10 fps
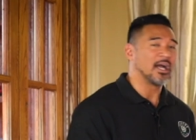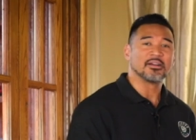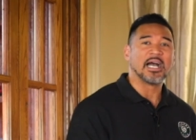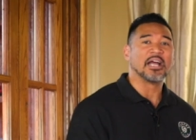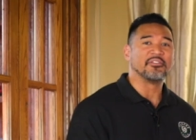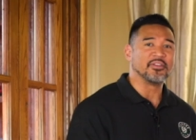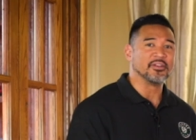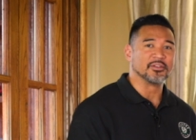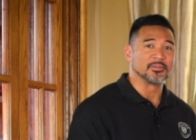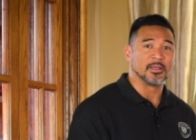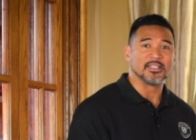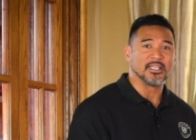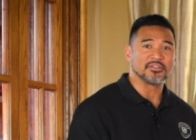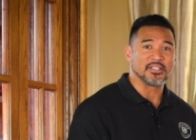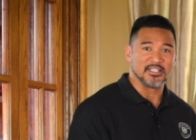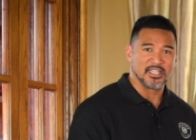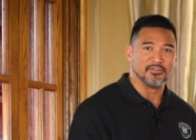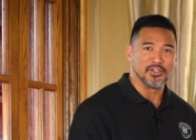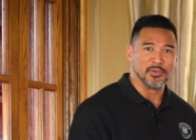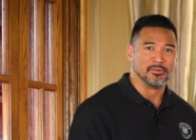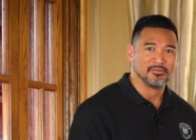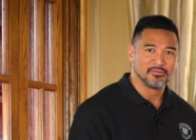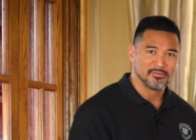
I wonder how God feels about the gifts He's given you.